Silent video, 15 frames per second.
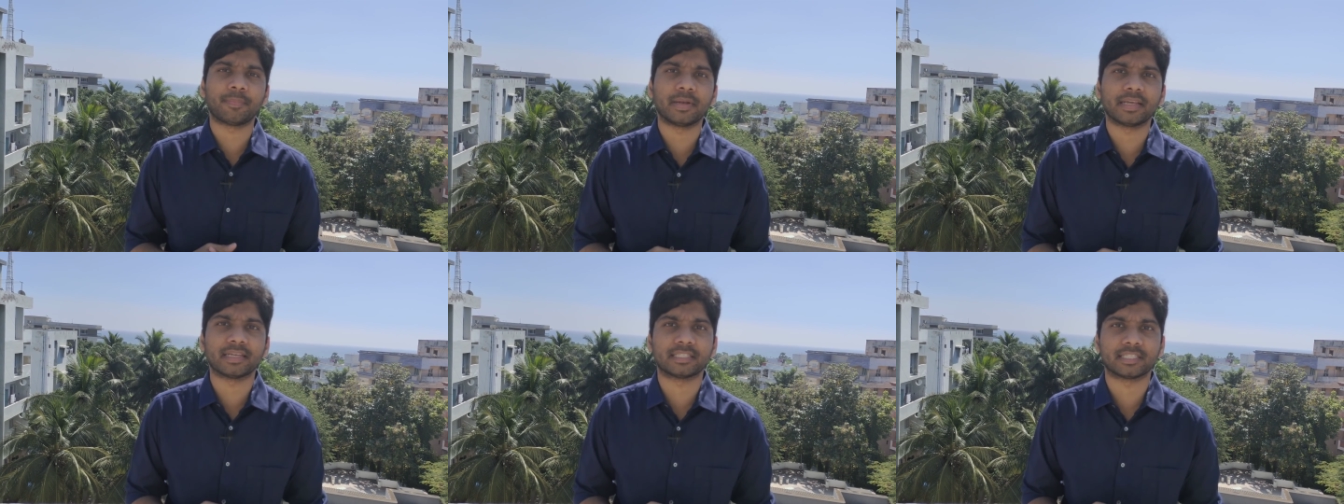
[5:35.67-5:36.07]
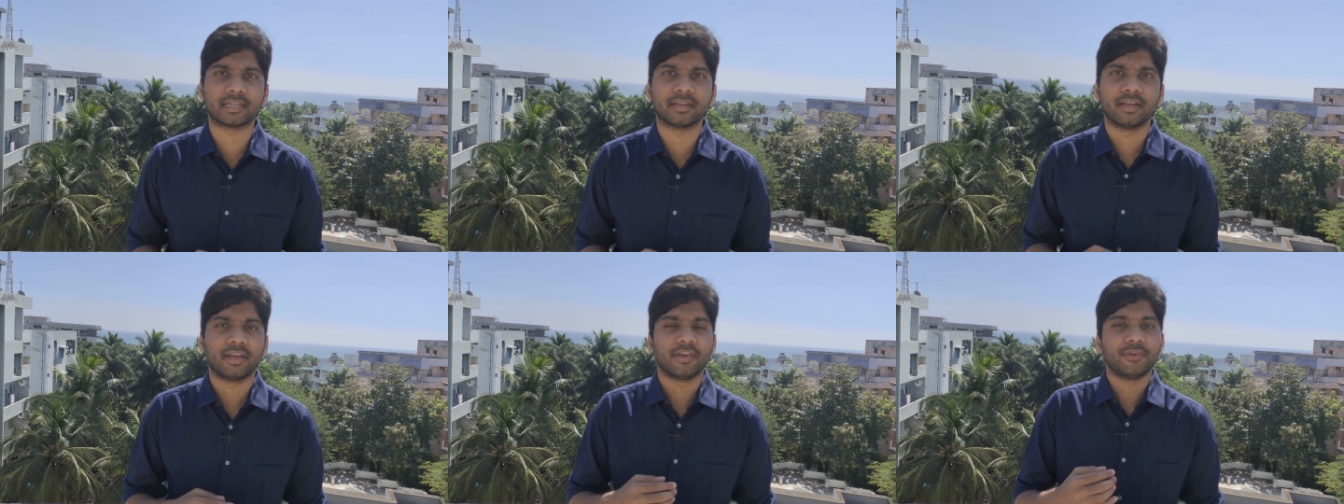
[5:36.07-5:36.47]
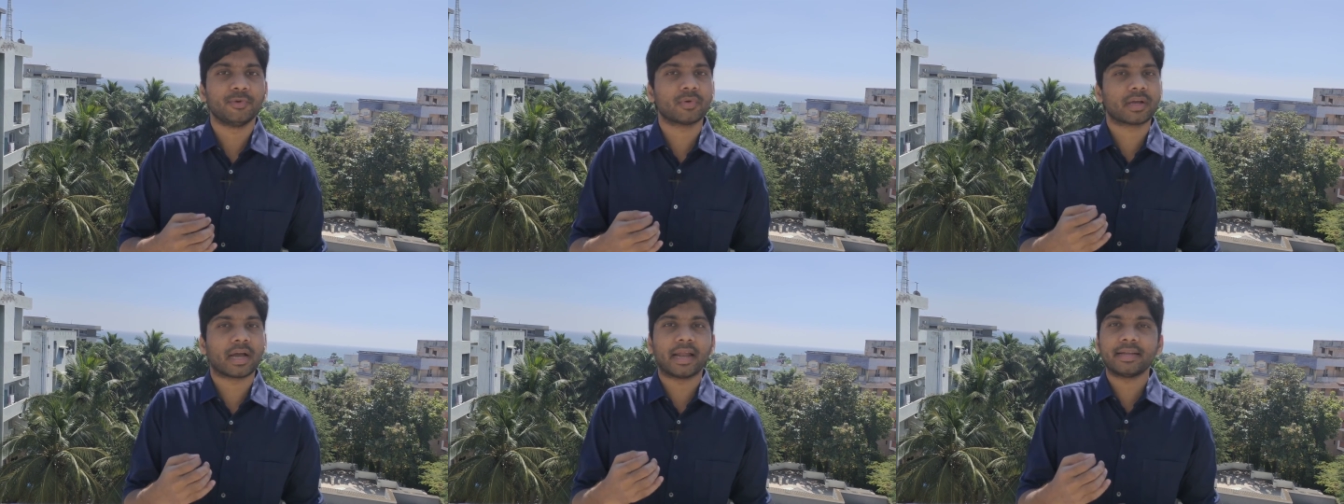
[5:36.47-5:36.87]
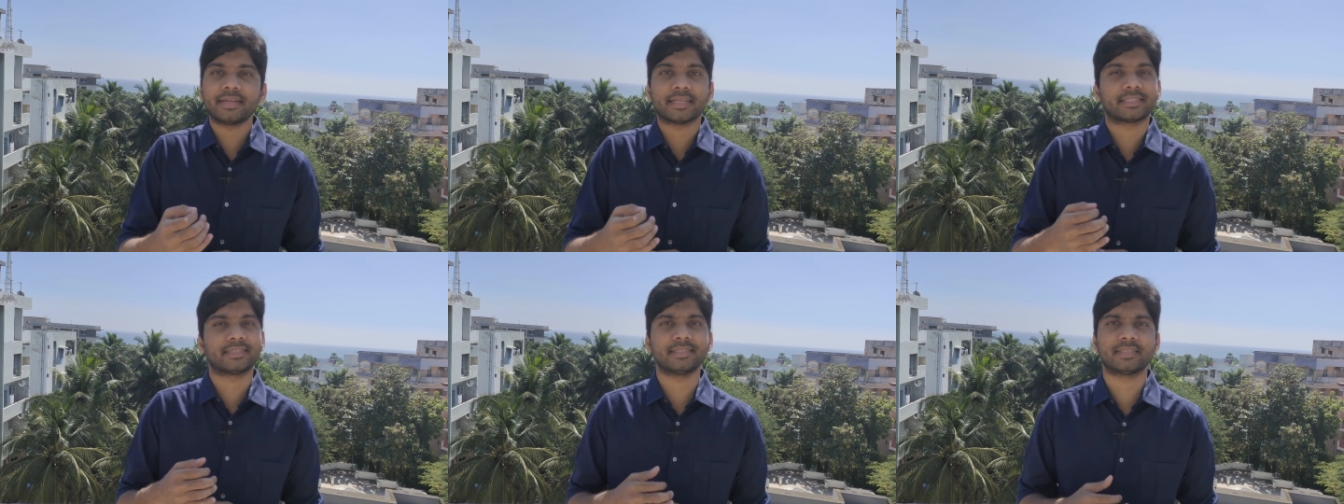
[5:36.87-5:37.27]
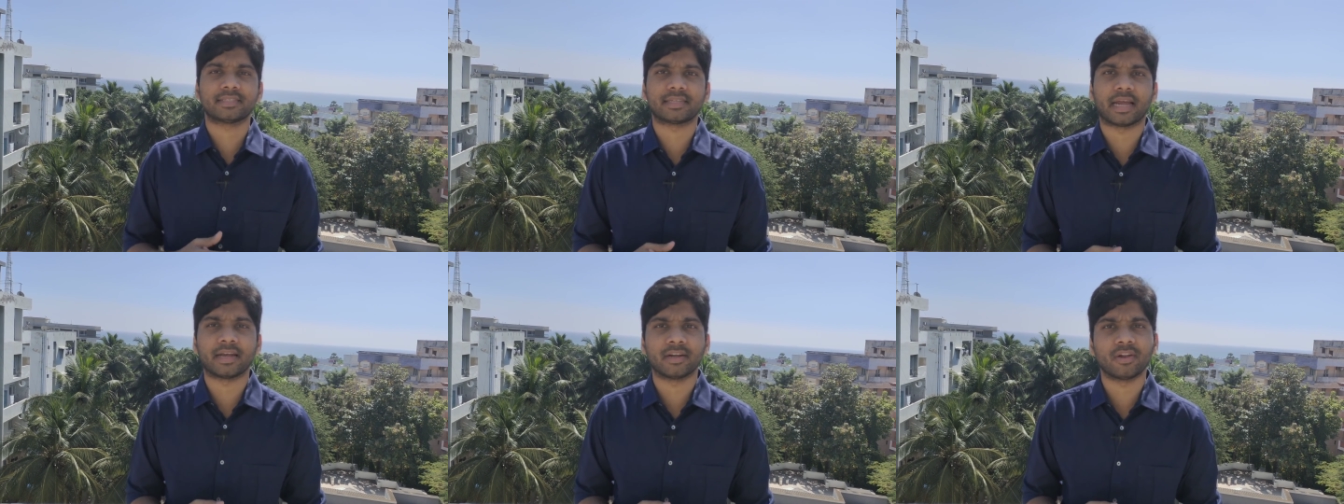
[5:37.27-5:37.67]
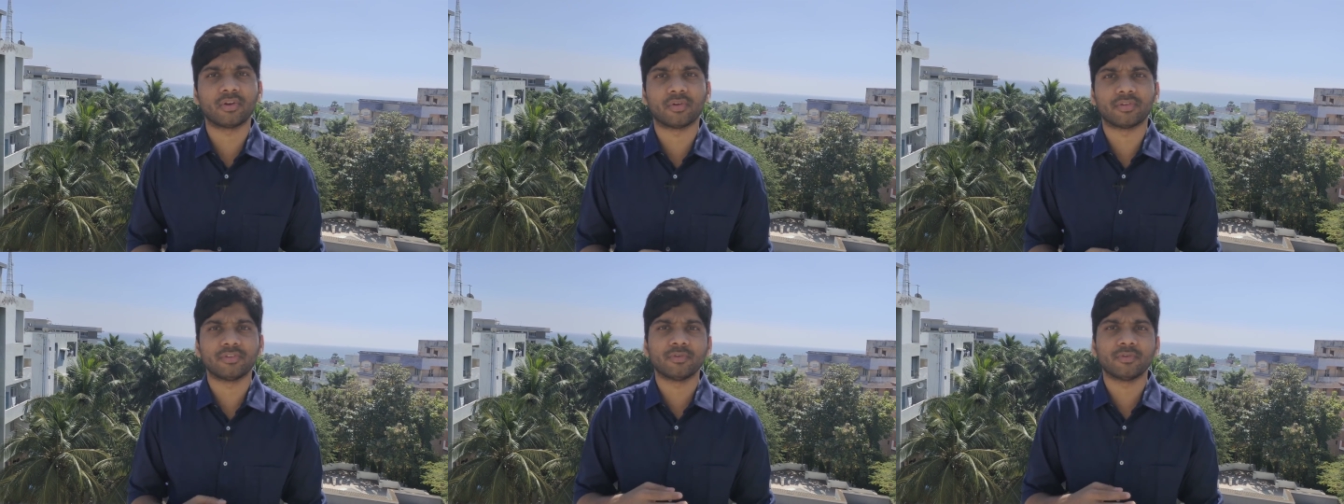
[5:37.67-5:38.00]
application. You can't test it standalone.